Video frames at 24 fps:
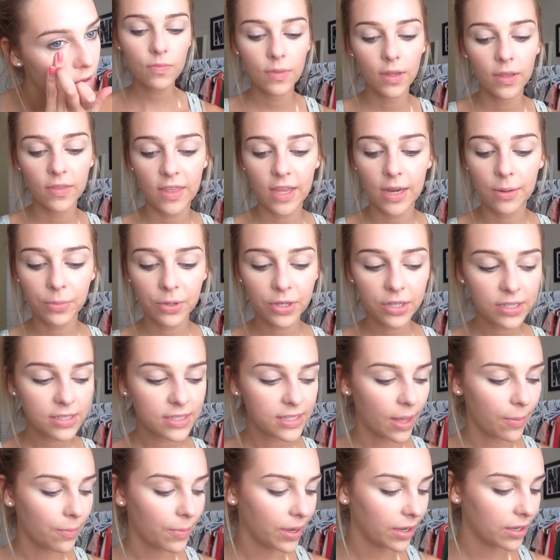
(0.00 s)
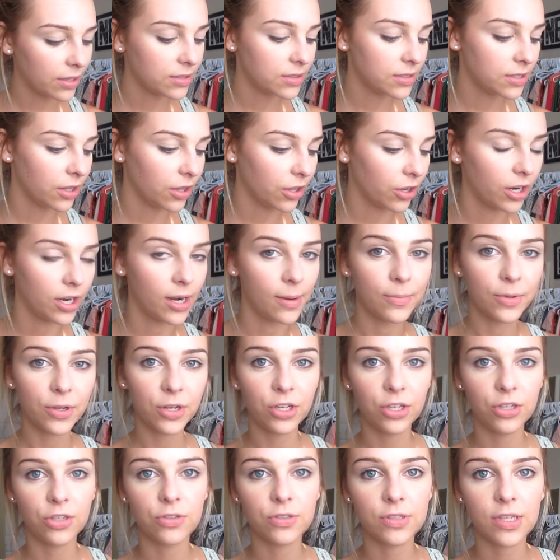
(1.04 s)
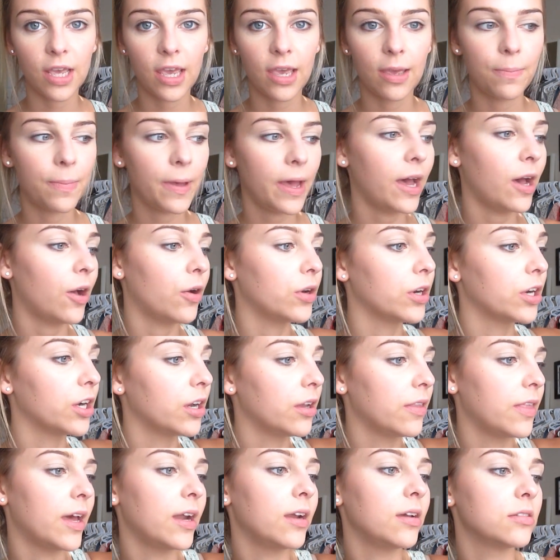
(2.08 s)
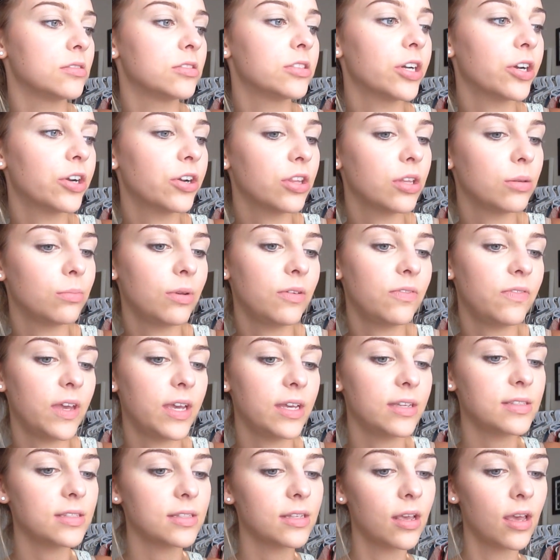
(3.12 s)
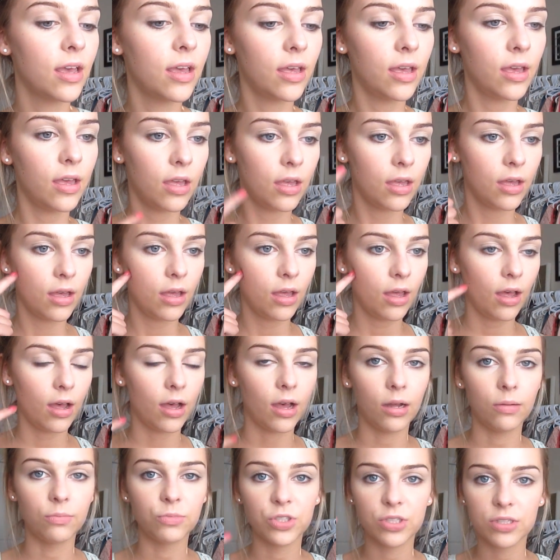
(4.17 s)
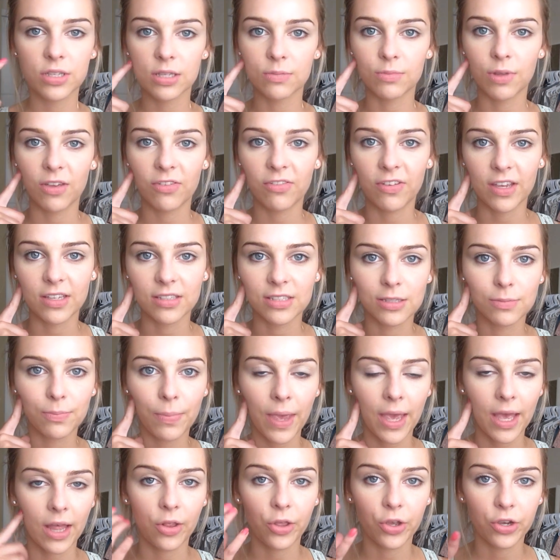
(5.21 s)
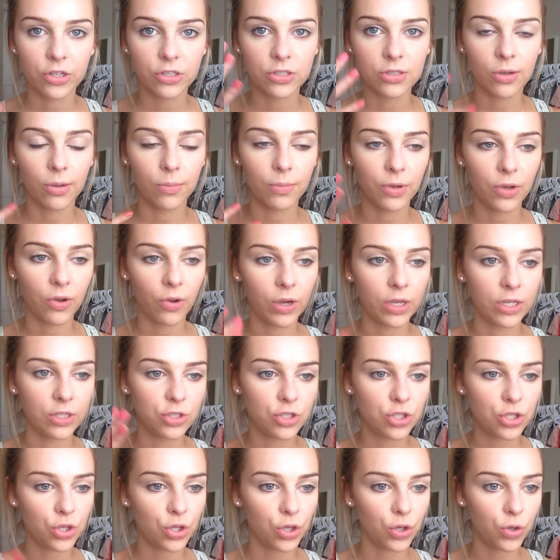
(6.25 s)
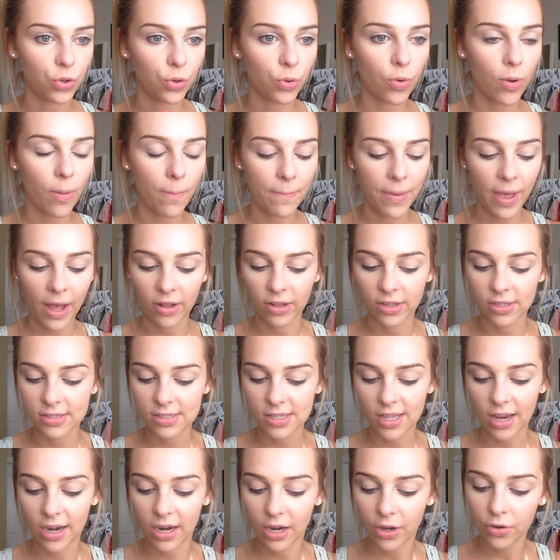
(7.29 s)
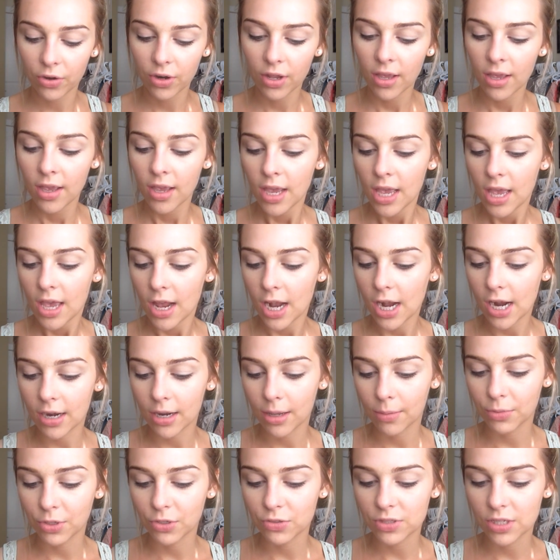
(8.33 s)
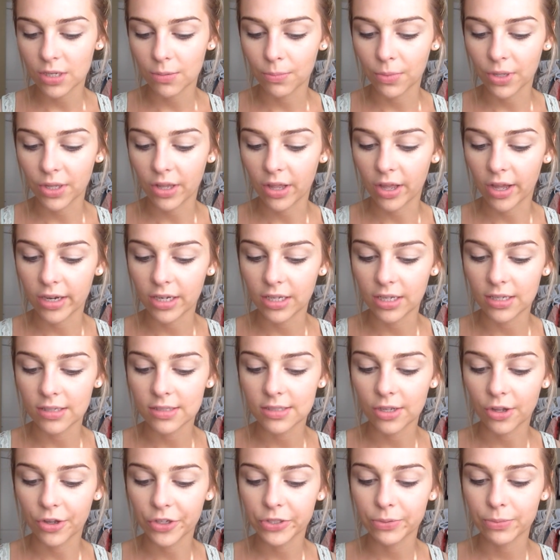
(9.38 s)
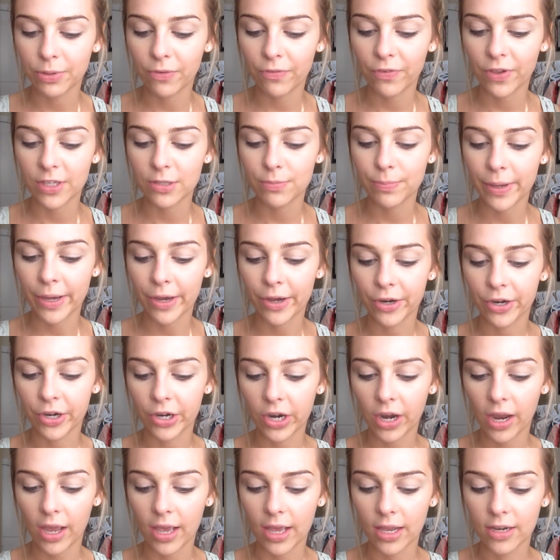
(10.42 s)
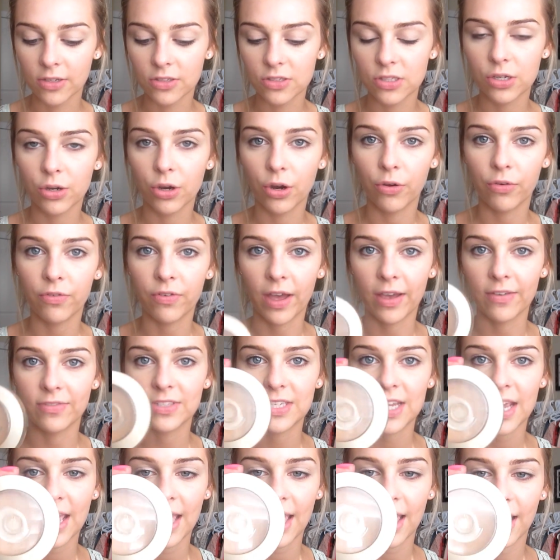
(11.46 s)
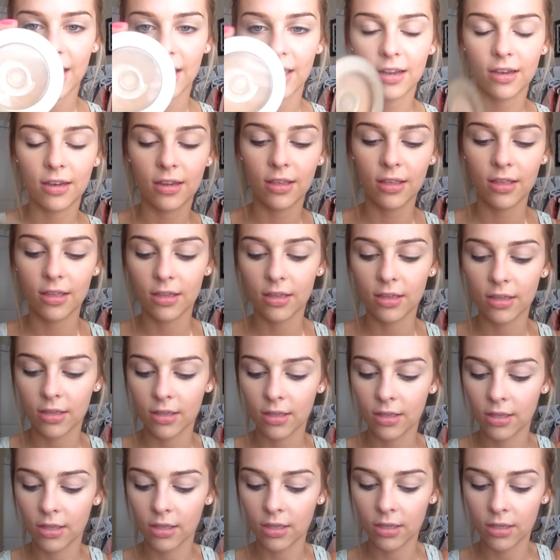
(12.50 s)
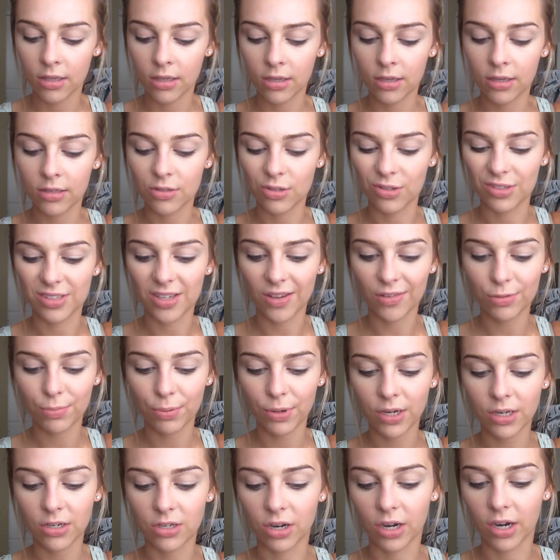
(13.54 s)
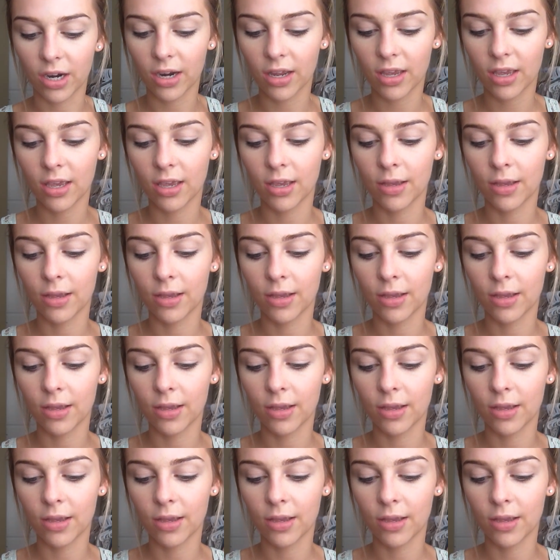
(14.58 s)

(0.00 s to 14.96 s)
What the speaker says: Then I'm going to set my concealer, and I'm going to use a powder that is darker than my face just because my face is paler, so I'm going to balance that out. And I'm using Milani's Ultimate Face Powder in 05 Tan. So this stuff's pretty dark.